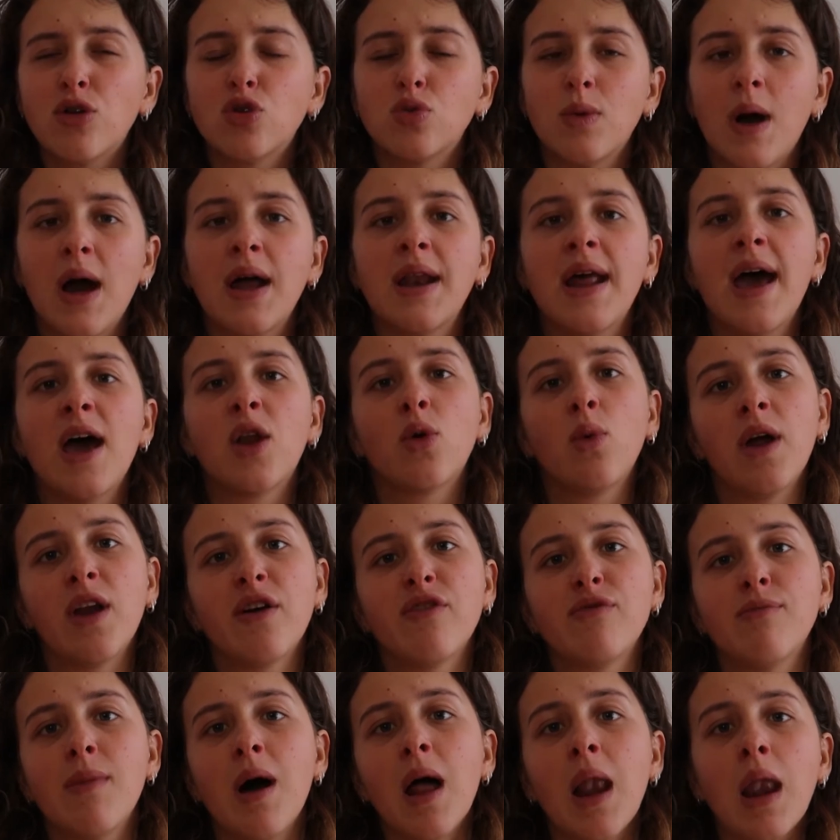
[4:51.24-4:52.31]
one at one
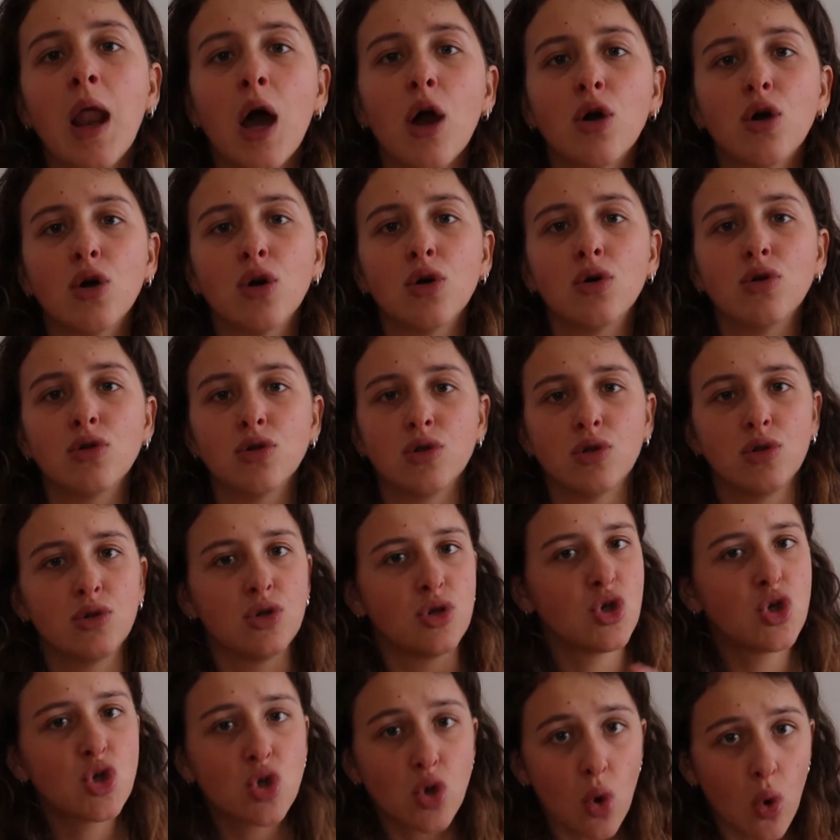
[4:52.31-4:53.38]
of my local
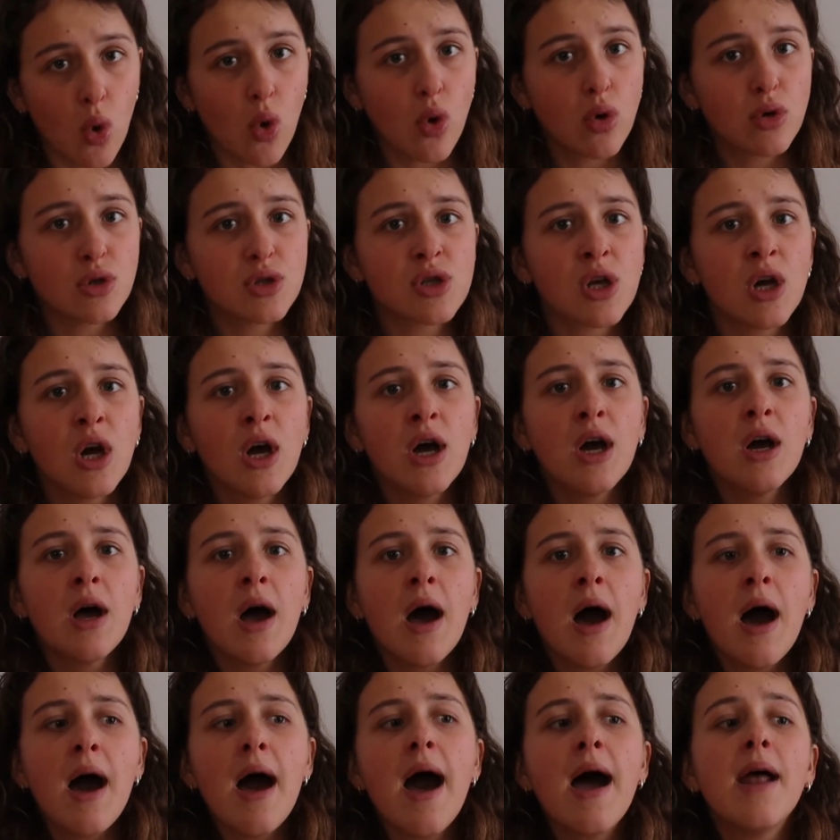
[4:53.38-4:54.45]
stores
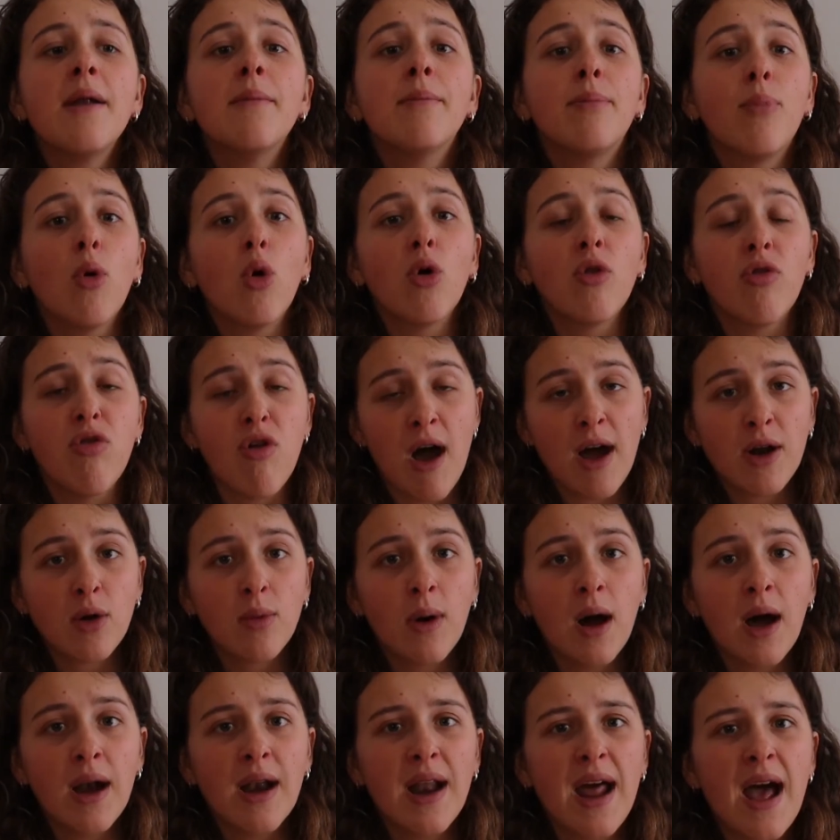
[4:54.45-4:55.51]
and bought that
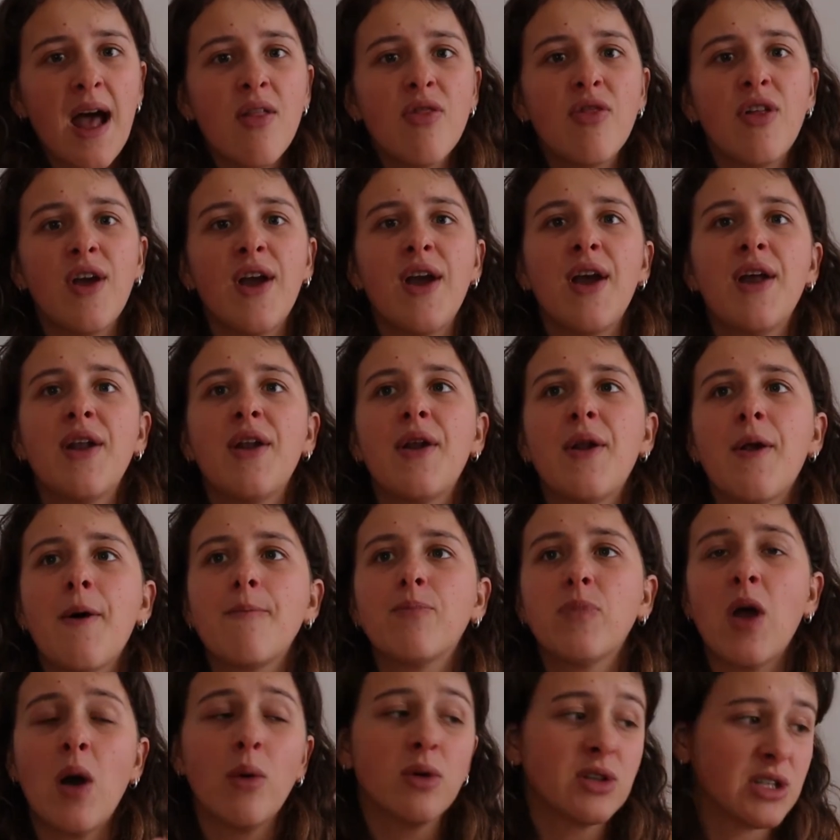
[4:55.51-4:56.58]
one. And then
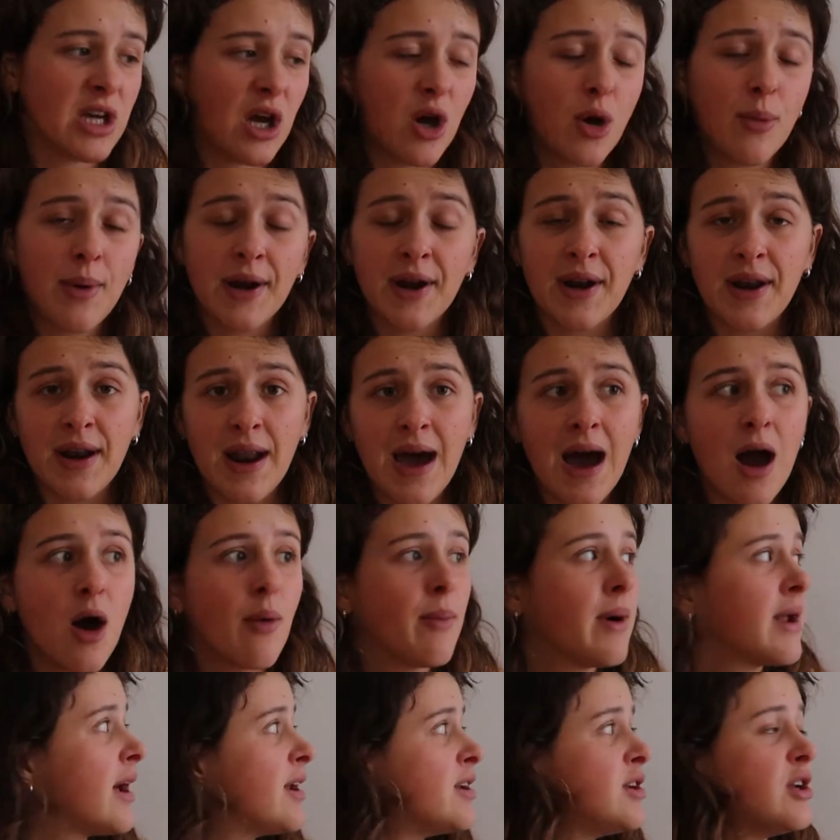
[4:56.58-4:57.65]
I will tell you about it now,
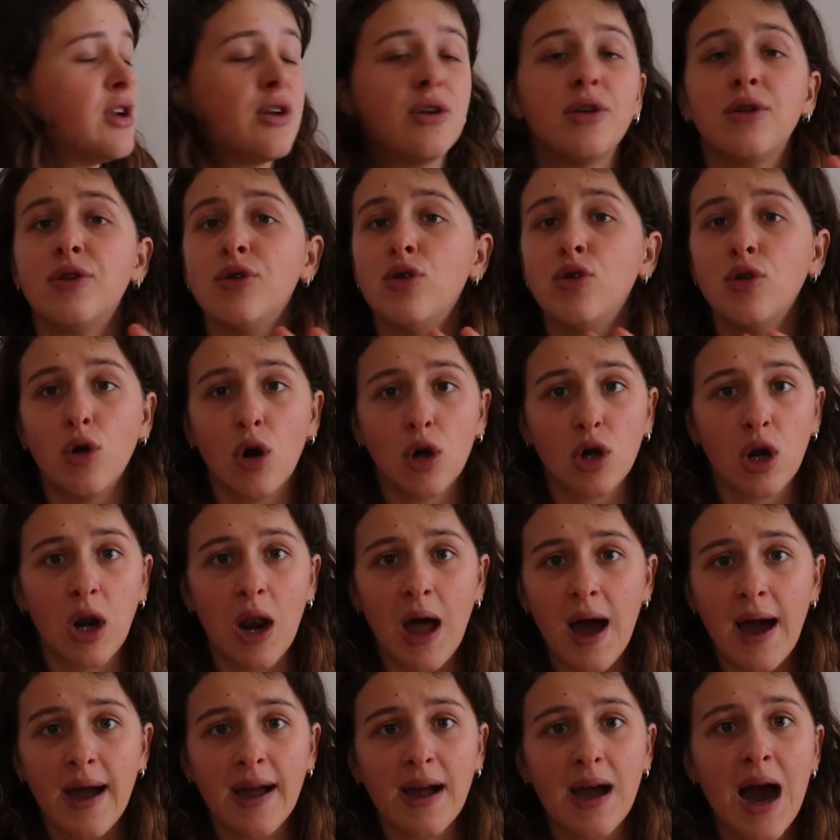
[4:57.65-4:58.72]
but I did not
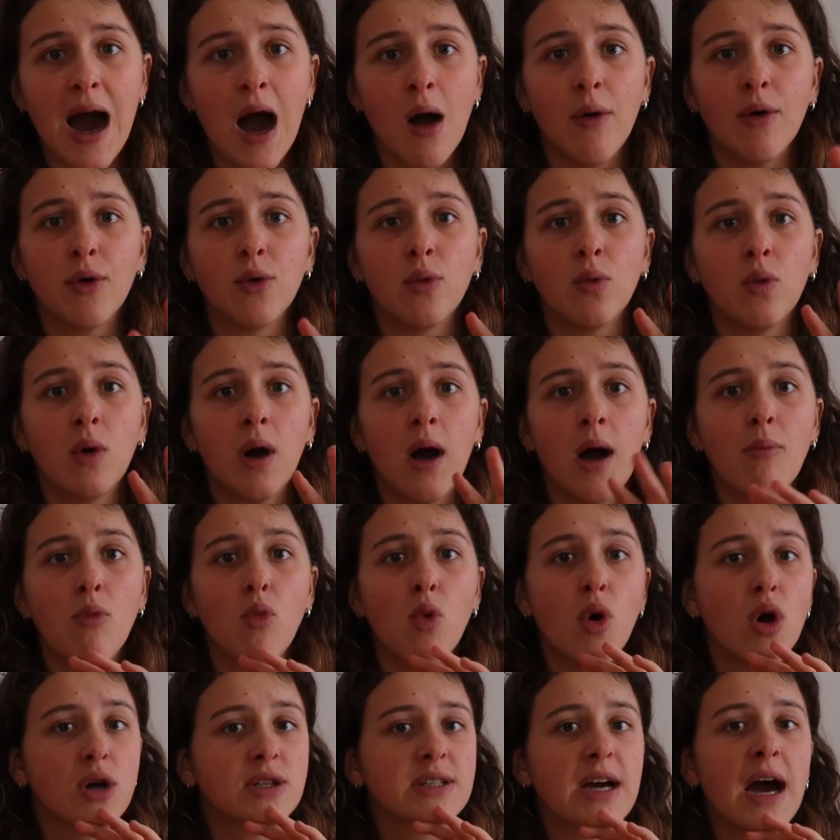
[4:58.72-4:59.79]
like how it
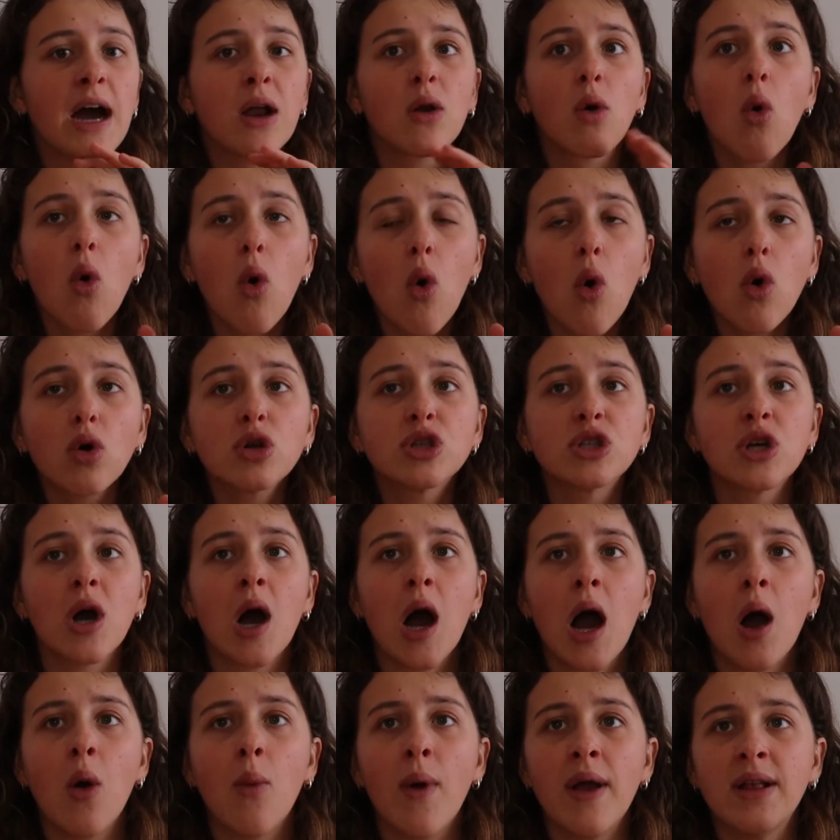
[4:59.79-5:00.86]
worked at all, so
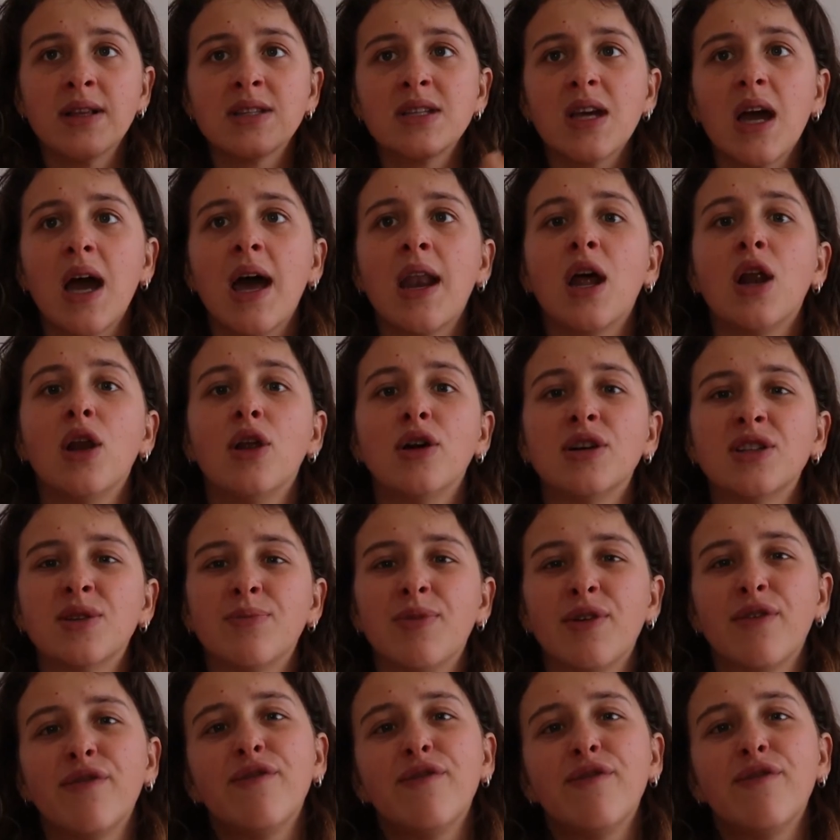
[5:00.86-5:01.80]
I went and I looked a bit